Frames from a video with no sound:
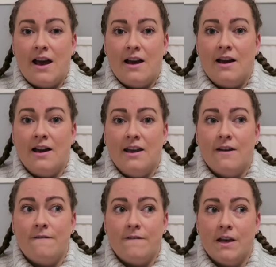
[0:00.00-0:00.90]
I
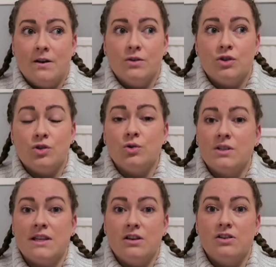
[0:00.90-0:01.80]
felt so
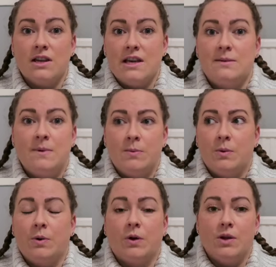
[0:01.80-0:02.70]
scared in case
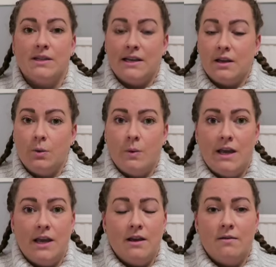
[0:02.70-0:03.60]
people were going to take her
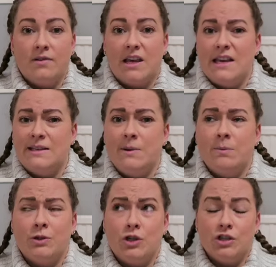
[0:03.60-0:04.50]
away, in case
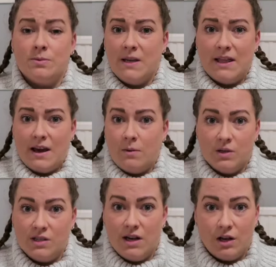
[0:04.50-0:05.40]
people judged me that I
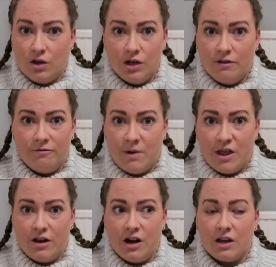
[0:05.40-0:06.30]
wasn't a good enough
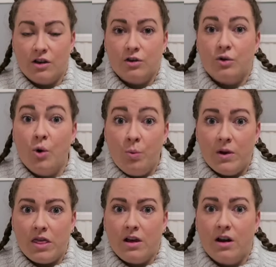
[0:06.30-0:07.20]
mother, I couldn't cope
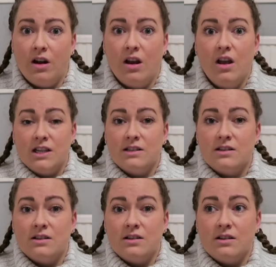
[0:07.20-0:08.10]
with her.
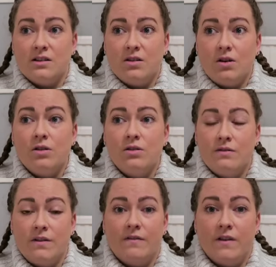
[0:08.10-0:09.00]
Just all over, I